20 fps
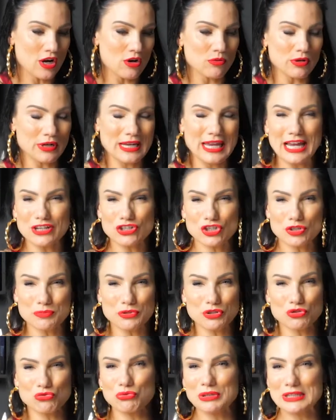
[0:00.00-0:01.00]
Well, ketchup
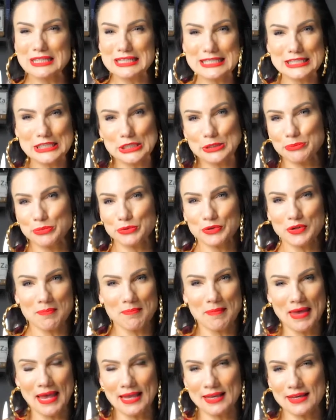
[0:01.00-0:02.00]
is really simple to
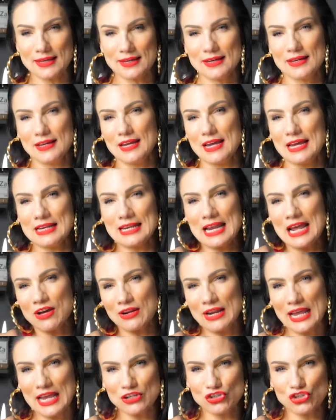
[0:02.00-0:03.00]
make. And
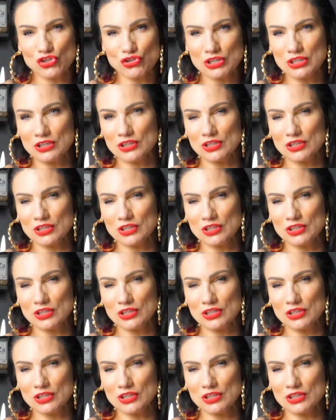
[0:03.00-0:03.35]
nowadays you can